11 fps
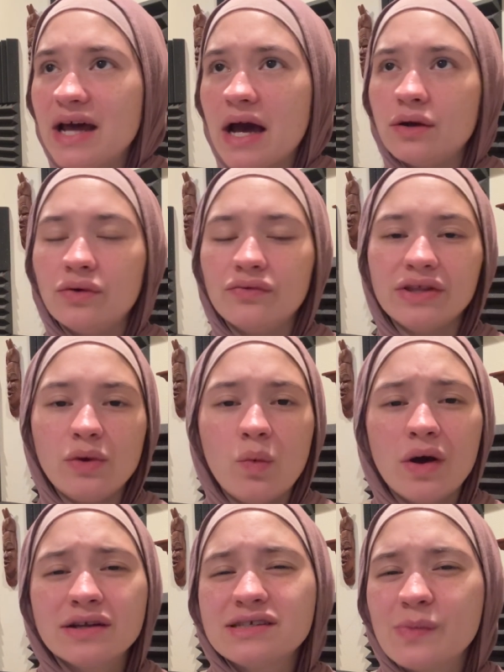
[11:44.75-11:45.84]
I don't really
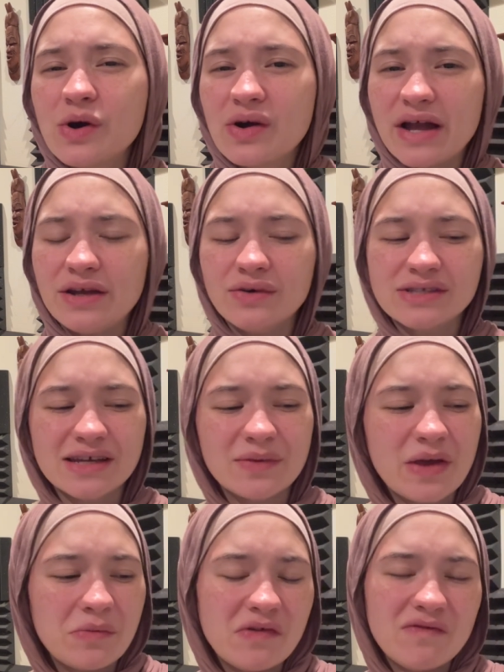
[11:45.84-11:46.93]
want to smoke. I know it's going to
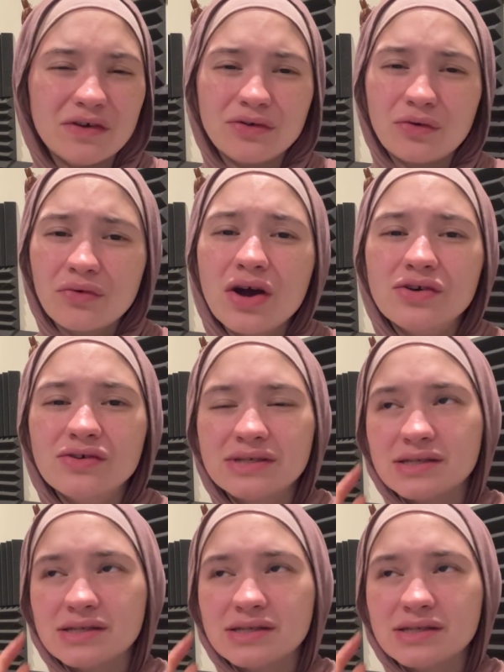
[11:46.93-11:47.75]
make me feel gross.